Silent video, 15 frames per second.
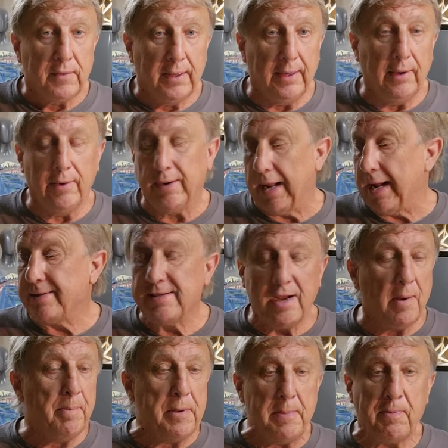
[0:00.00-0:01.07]
You know, and I
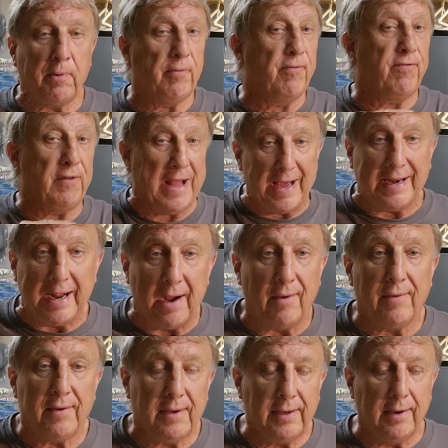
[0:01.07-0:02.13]
tell people flat
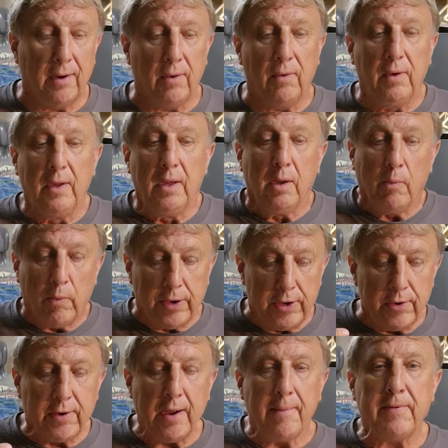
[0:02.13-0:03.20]
out, you know, when
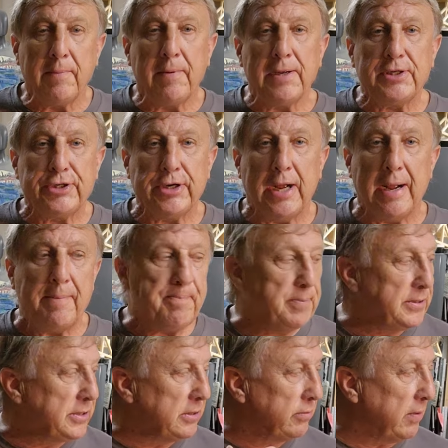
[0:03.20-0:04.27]
you come to my shop,
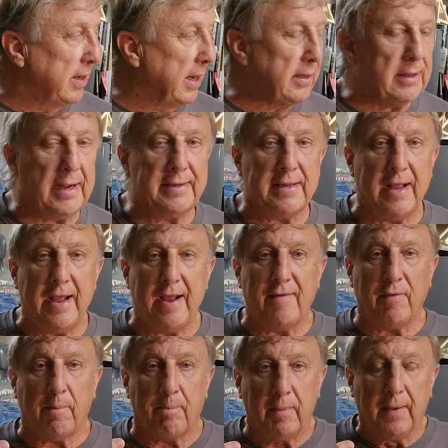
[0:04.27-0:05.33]
this is what I like to
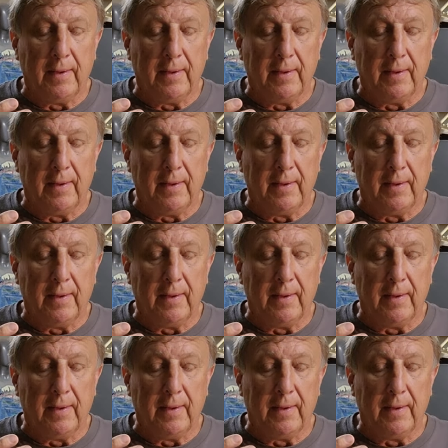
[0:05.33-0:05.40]
have